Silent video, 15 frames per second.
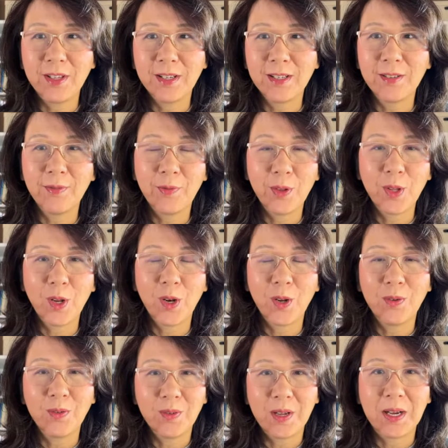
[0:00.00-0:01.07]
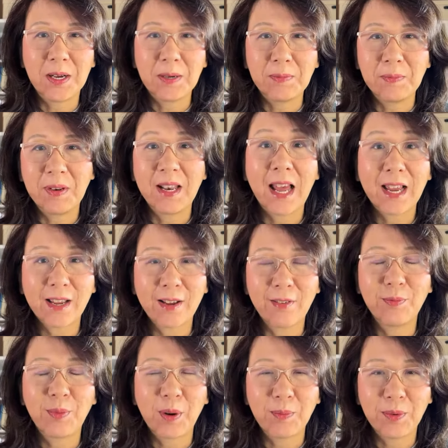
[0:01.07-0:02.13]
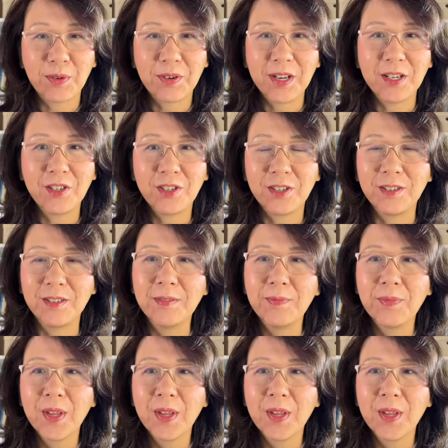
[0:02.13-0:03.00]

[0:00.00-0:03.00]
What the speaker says: the lack of preparation.